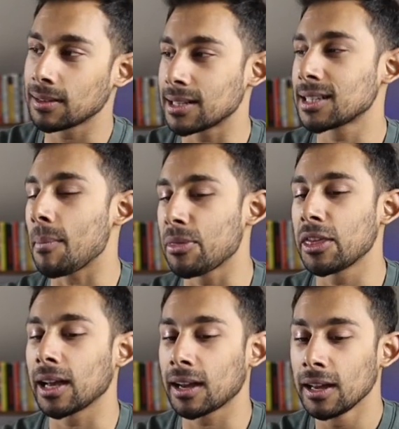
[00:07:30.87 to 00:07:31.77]
There's
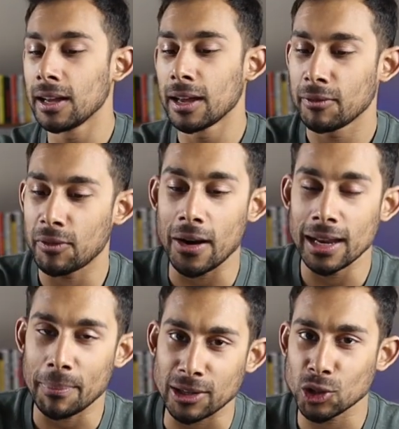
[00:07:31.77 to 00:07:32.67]
something very
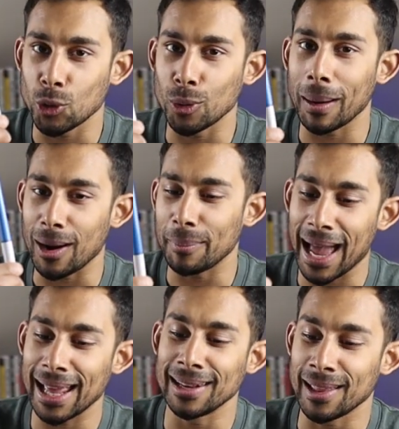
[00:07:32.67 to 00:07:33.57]
magical about a
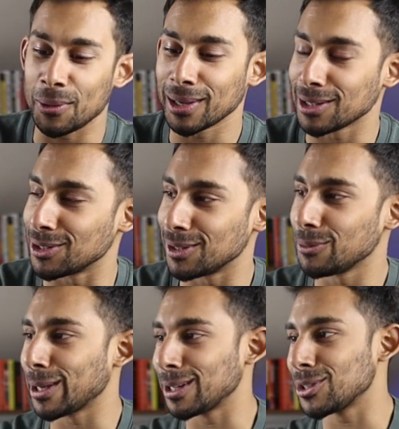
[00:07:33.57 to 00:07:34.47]
pen that we can,
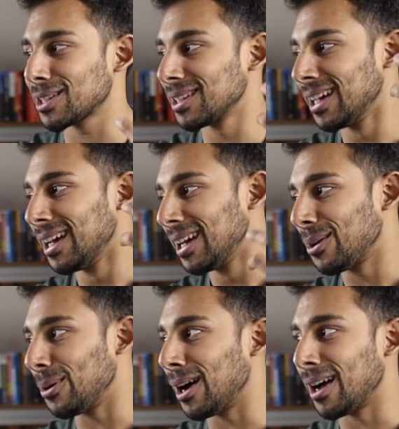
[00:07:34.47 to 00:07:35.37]
we can just
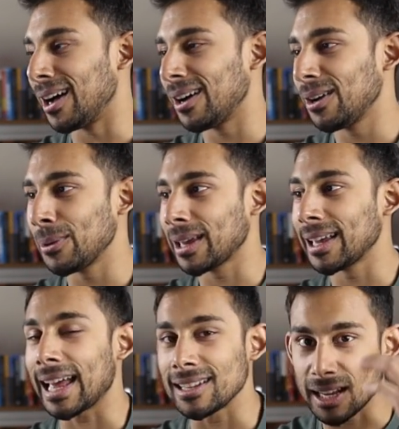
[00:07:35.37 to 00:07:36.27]
where we can
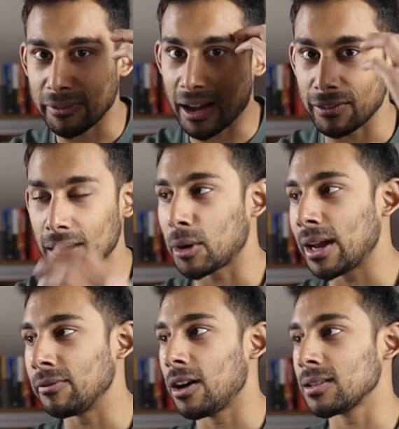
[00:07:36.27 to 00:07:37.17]
get stuff out of our
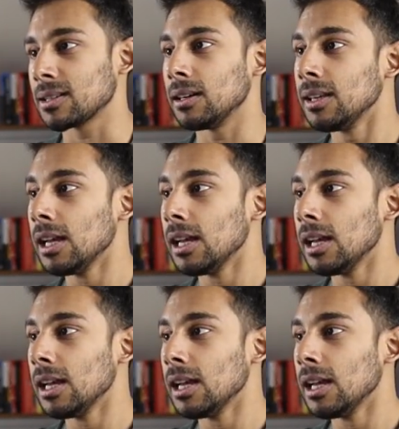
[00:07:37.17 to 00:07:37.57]
brain faster.